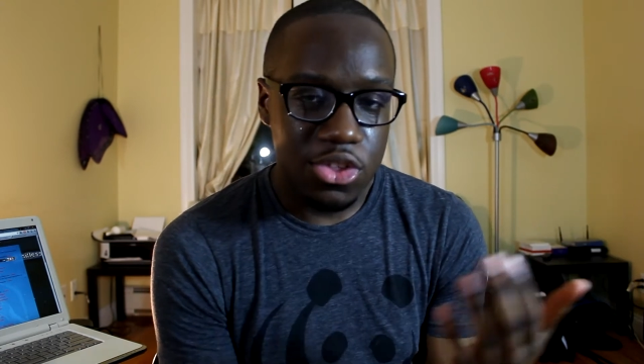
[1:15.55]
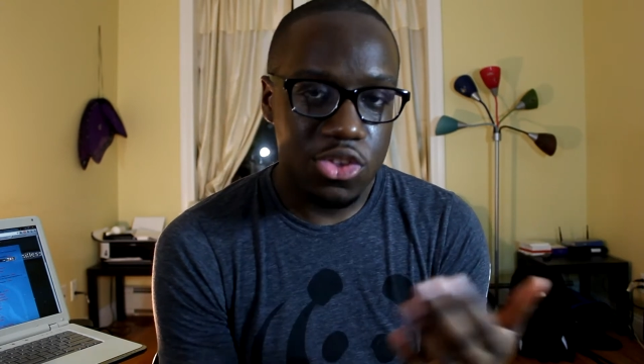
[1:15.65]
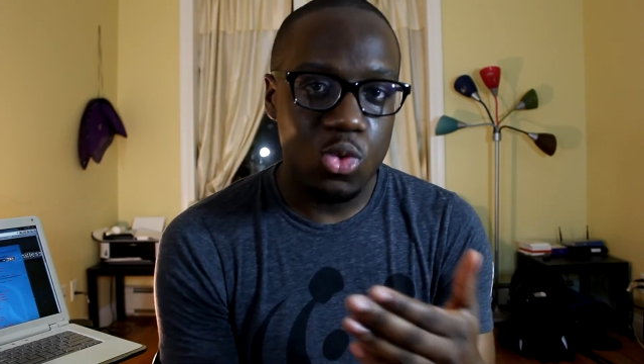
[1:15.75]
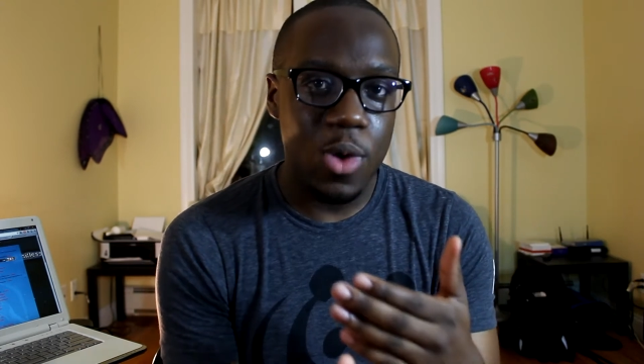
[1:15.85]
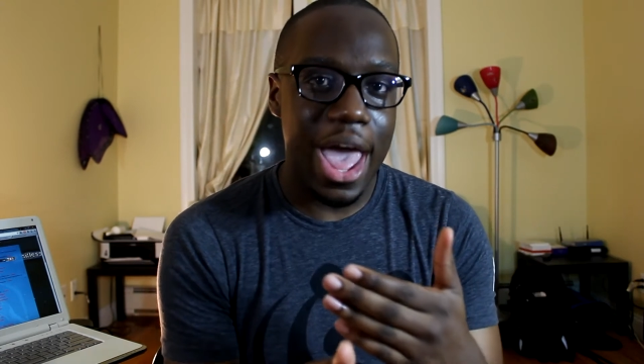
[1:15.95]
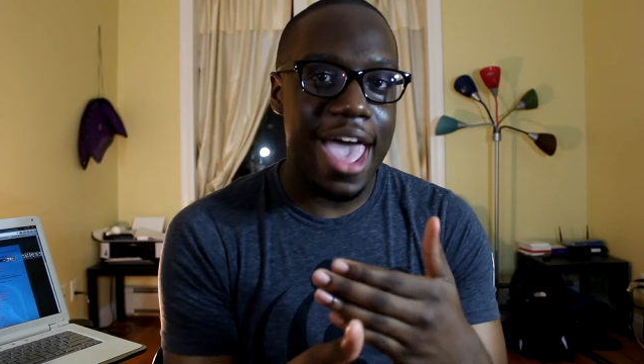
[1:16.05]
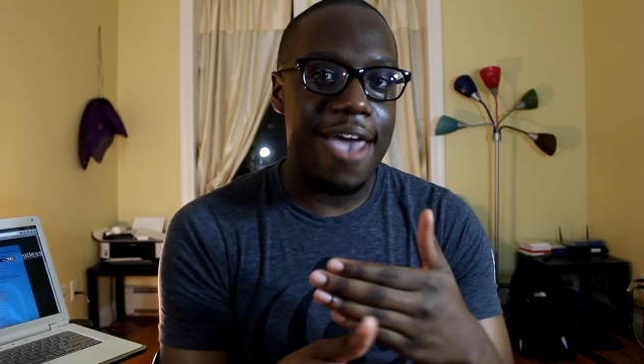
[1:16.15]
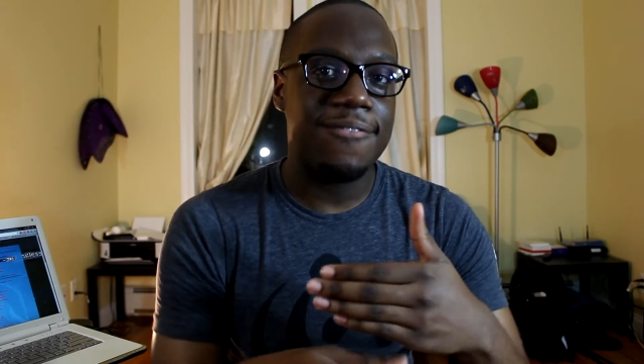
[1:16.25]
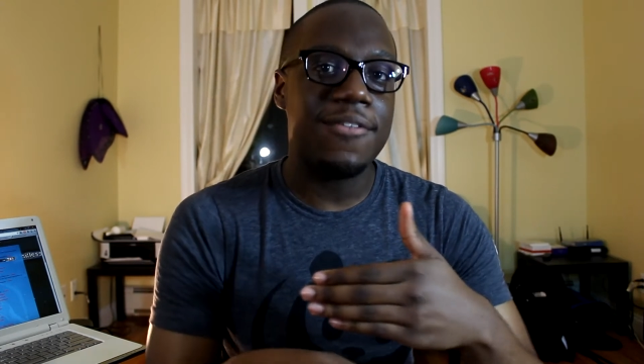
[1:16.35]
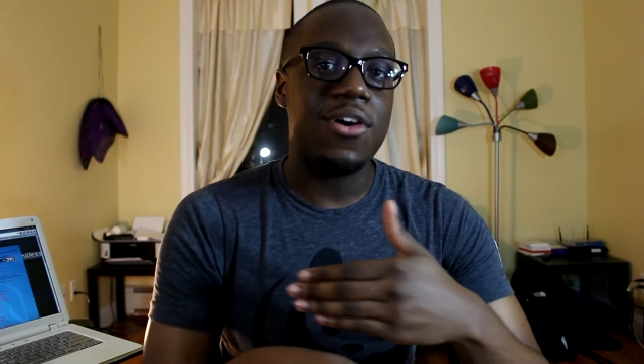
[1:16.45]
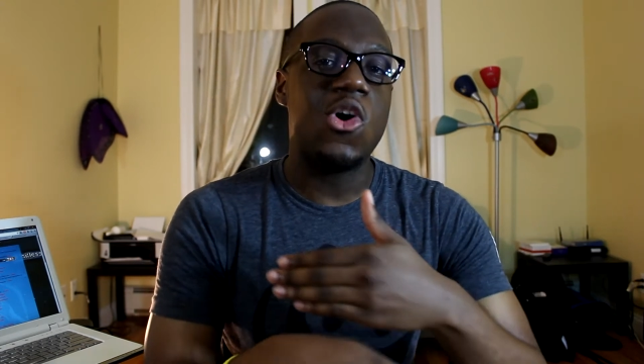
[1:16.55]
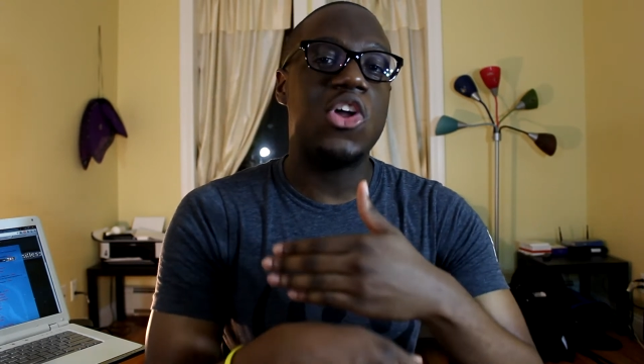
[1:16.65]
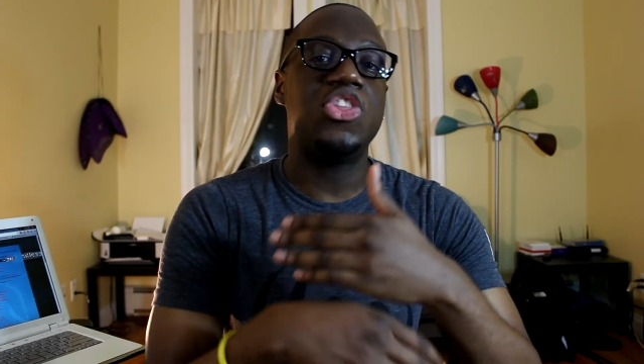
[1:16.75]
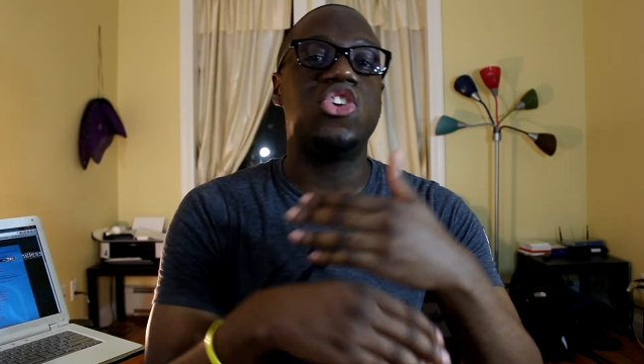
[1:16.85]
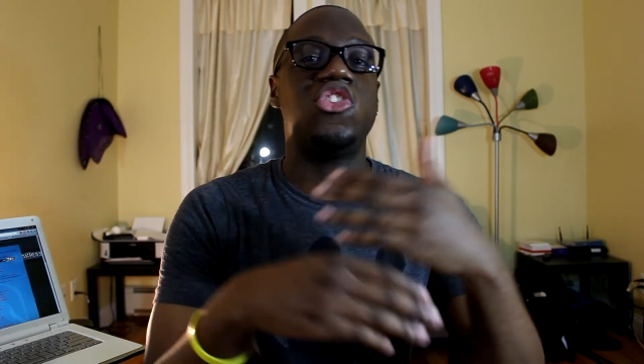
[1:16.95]
to have
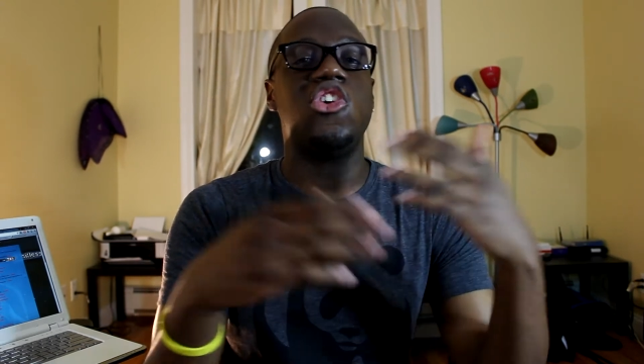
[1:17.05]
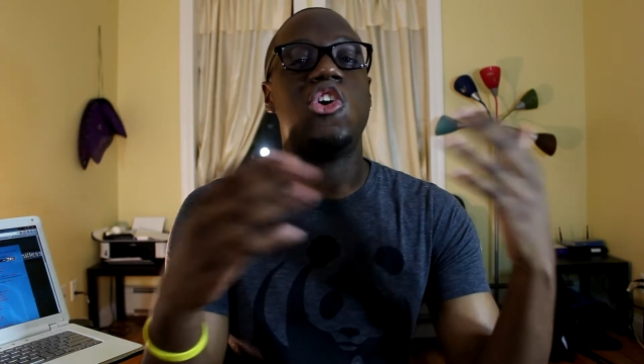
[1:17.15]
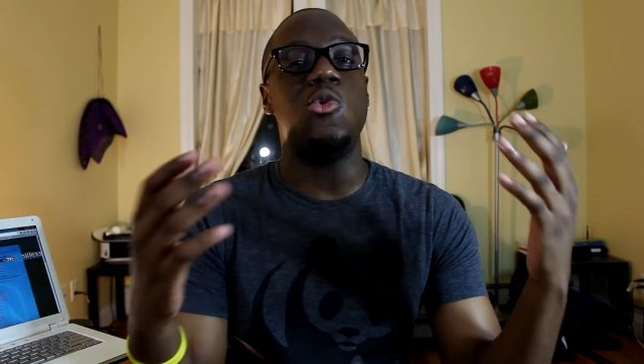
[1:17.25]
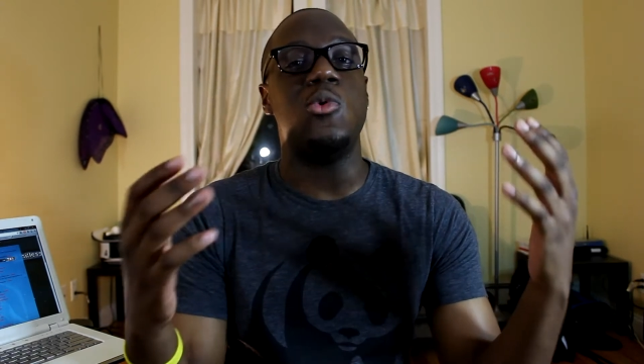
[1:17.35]
on the show.